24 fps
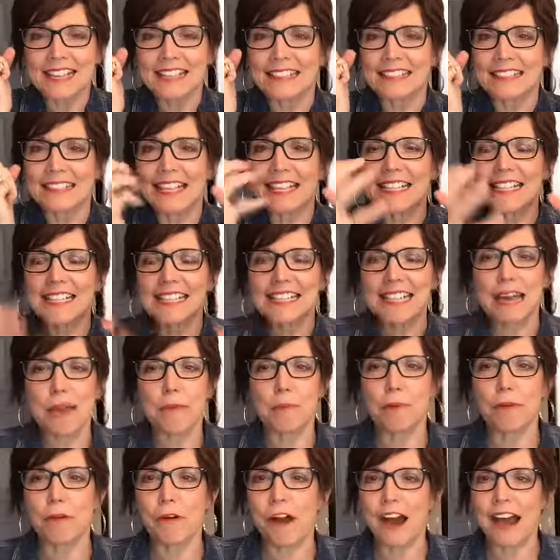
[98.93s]
Let's
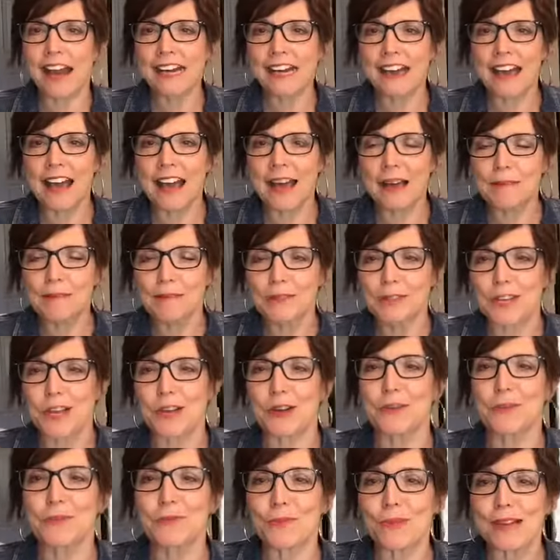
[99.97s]
get prayed up
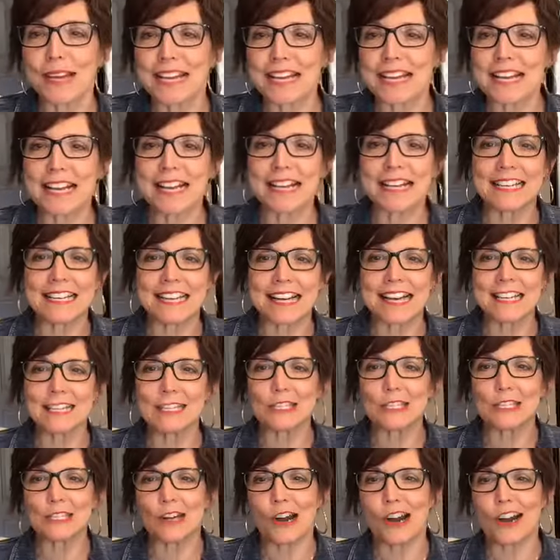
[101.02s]
so we can get
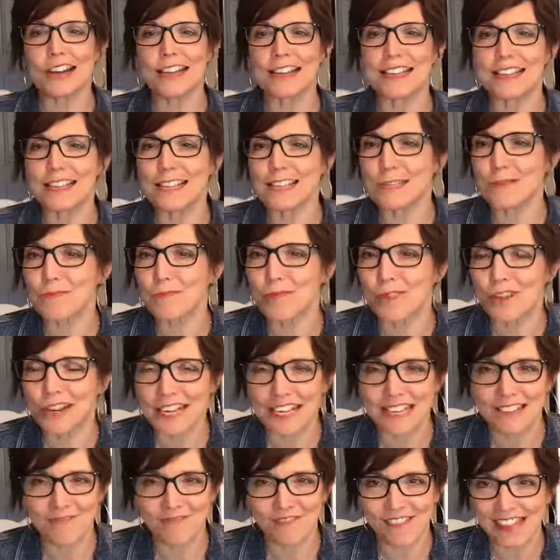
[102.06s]
started this
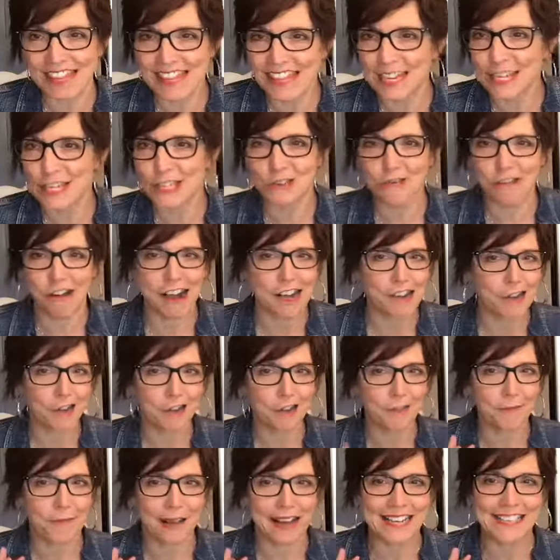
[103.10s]
morning. Venus
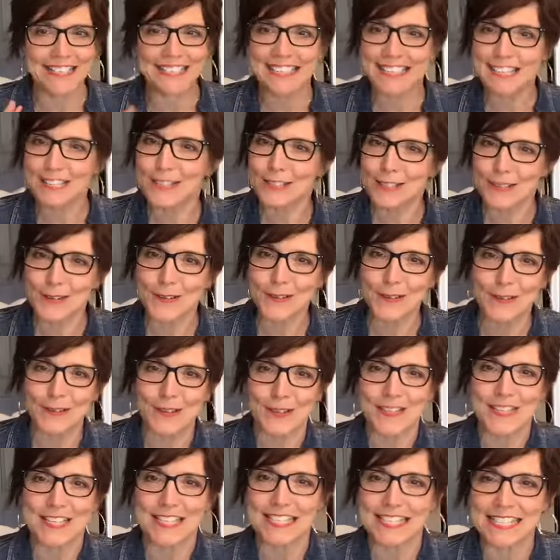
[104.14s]
Raider, my sister,
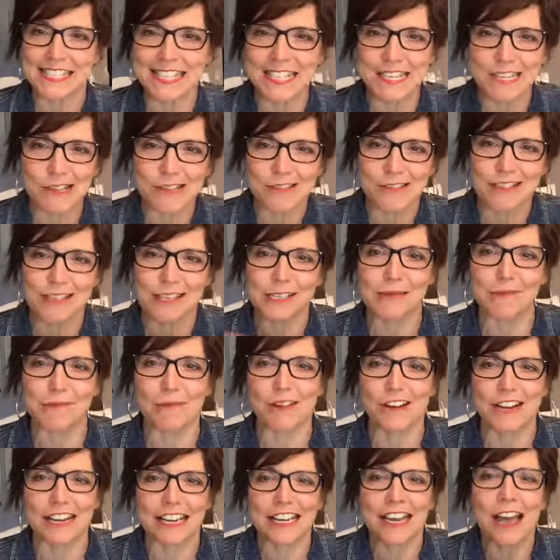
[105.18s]
good to see you this
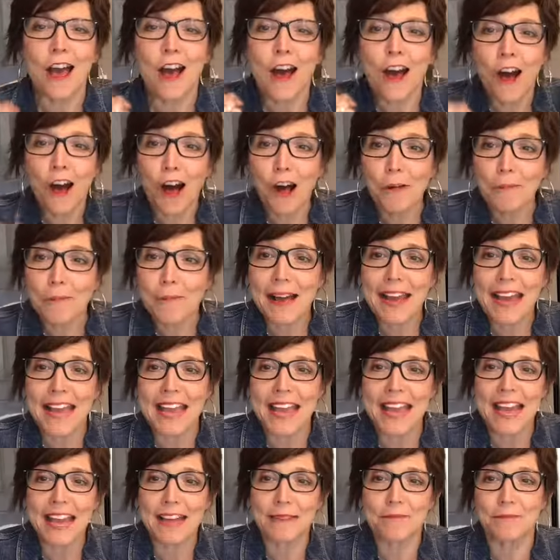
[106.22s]
morning. Hold my
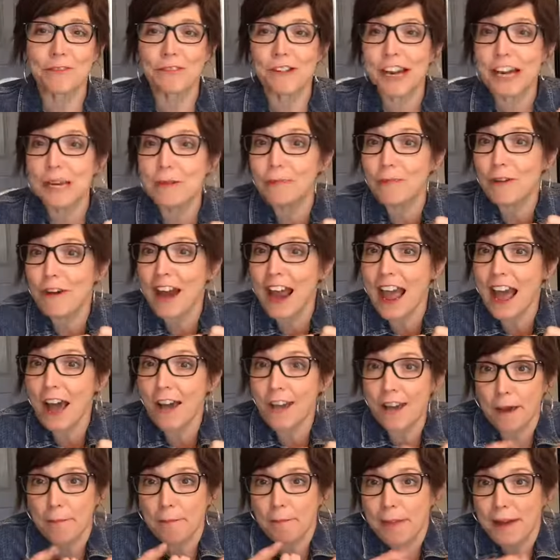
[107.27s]
hand. Marie
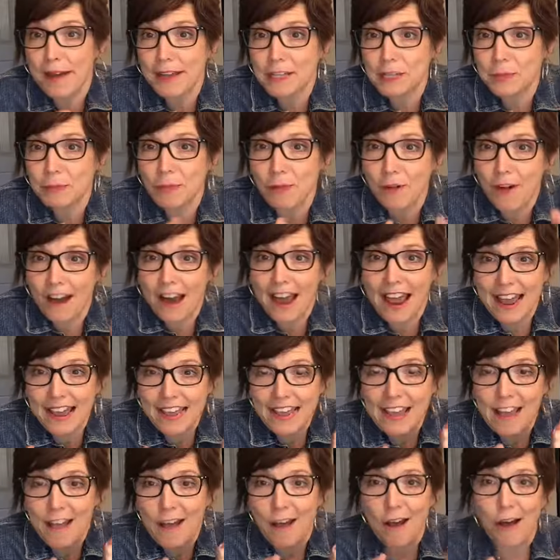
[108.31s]
Brown, I'm about to
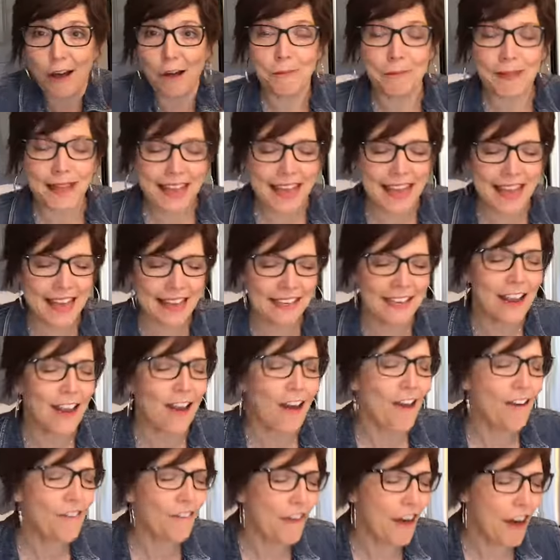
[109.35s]
pray. Hold my hand.
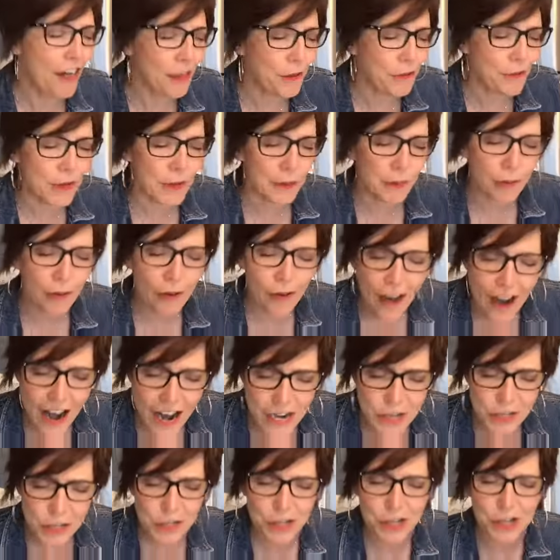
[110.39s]
Father, we
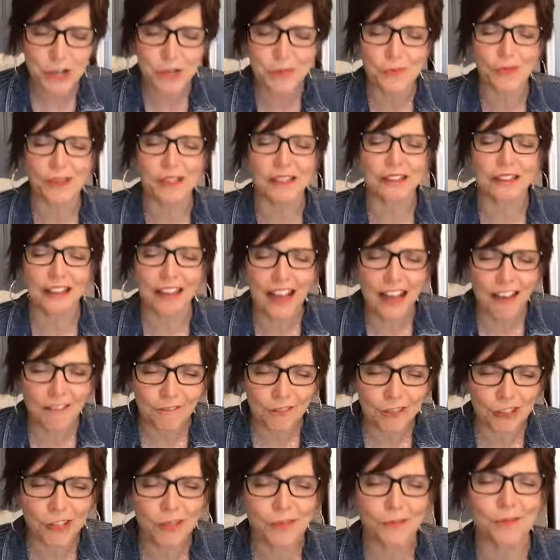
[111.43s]
praise you. We love
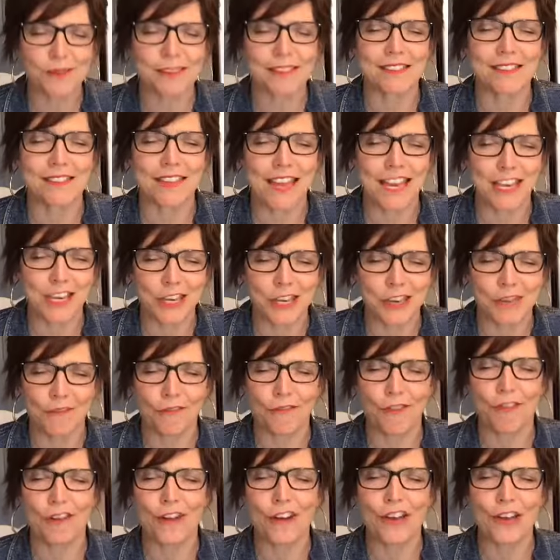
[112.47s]
you. We thank you
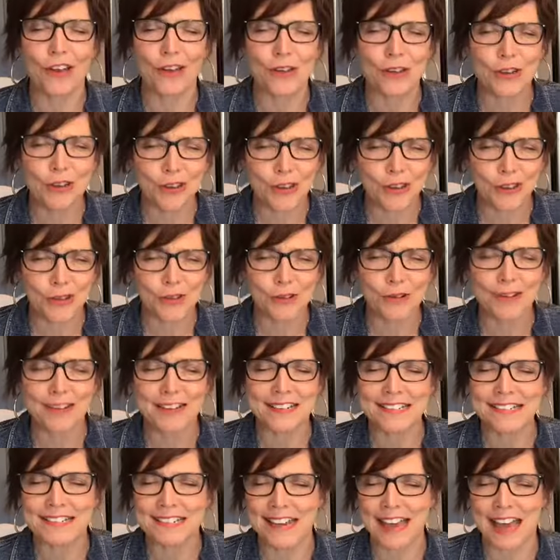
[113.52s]
for a new
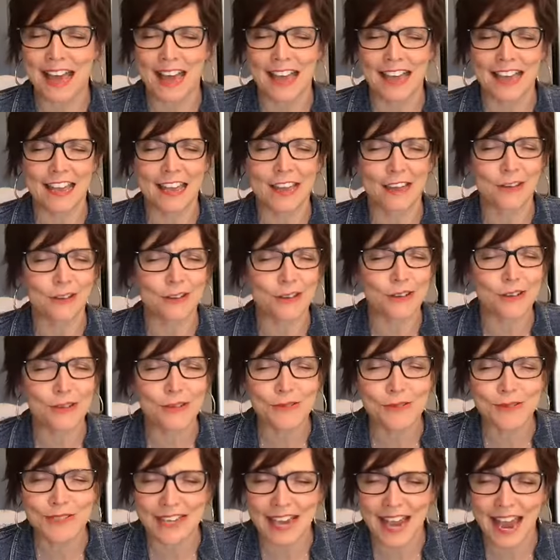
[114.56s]
day, a
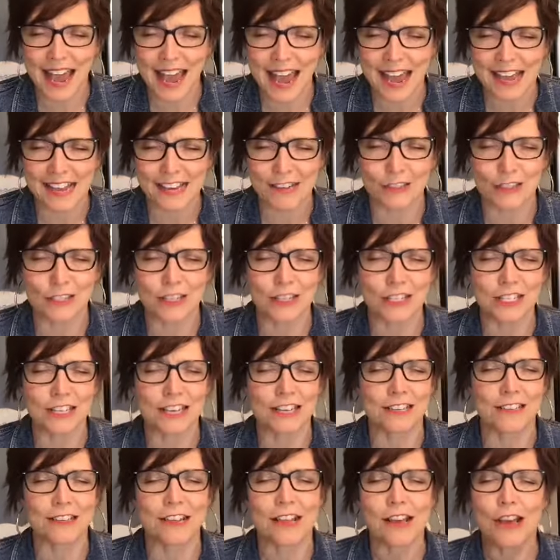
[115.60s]
new day. Just
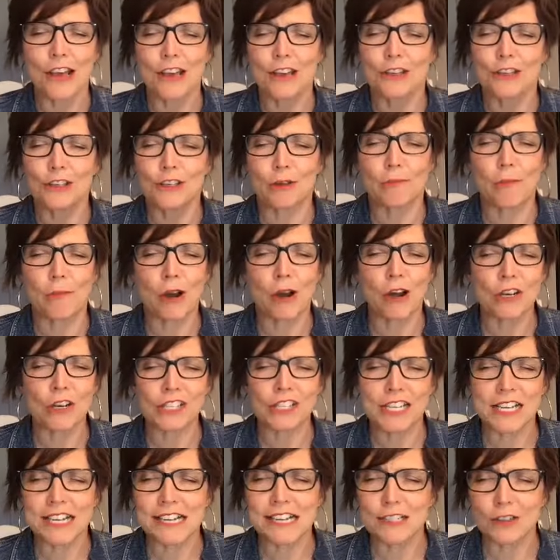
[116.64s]
in your
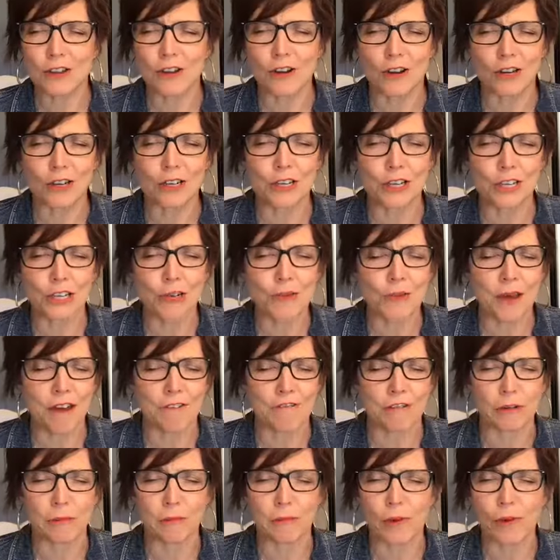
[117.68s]
mercies are new
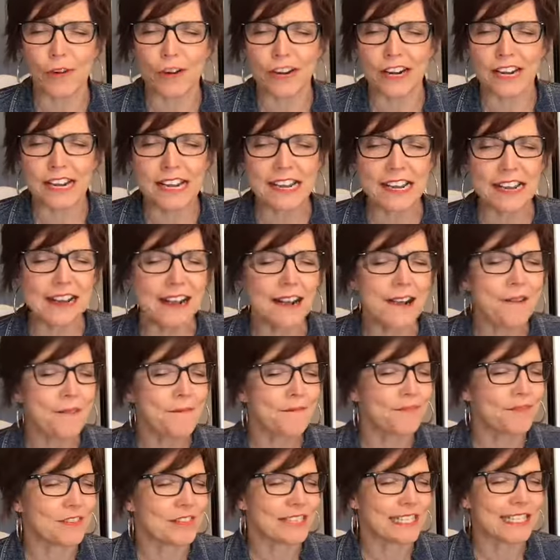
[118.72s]
every morning.
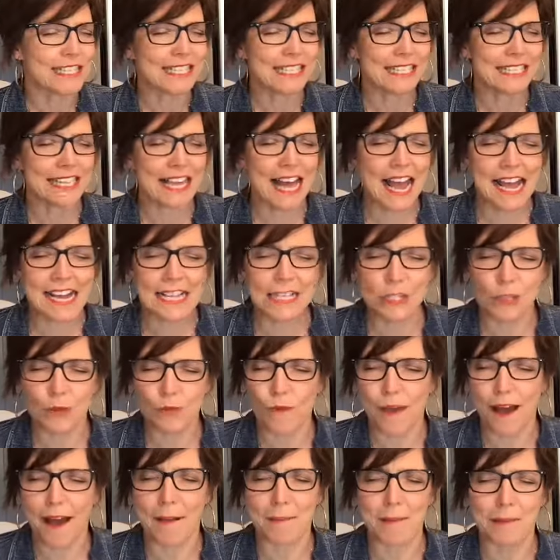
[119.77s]
The slates
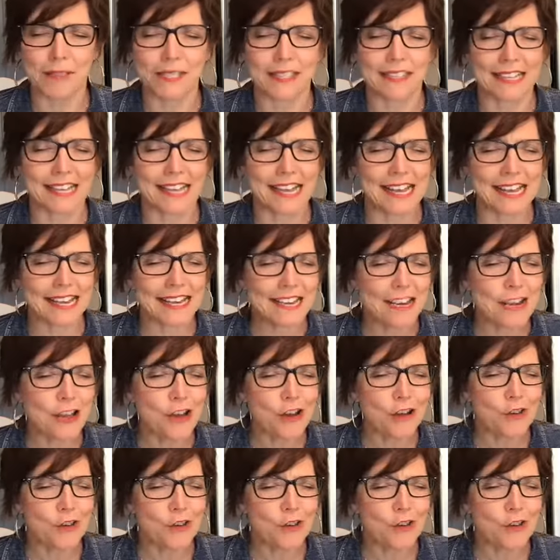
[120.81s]
wipe clean.